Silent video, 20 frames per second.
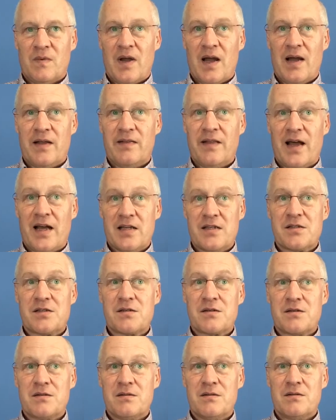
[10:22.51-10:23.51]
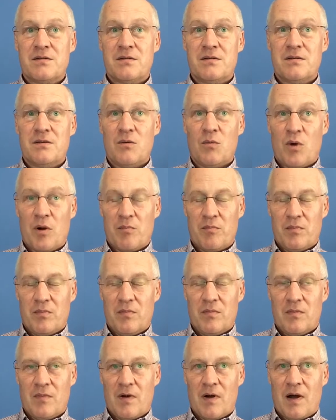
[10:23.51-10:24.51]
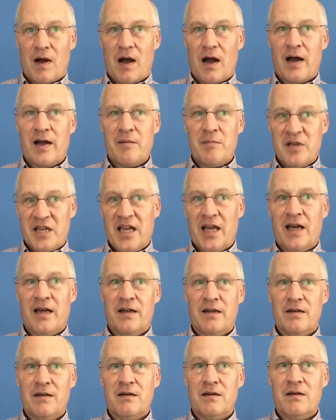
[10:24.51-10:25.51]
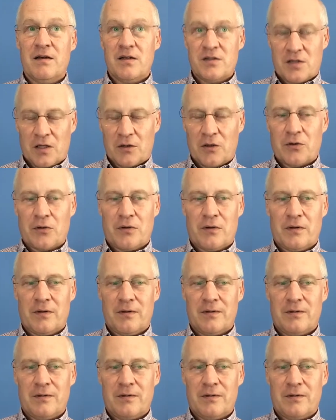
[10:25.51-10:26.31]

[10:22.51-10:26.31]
And that's what I began to learn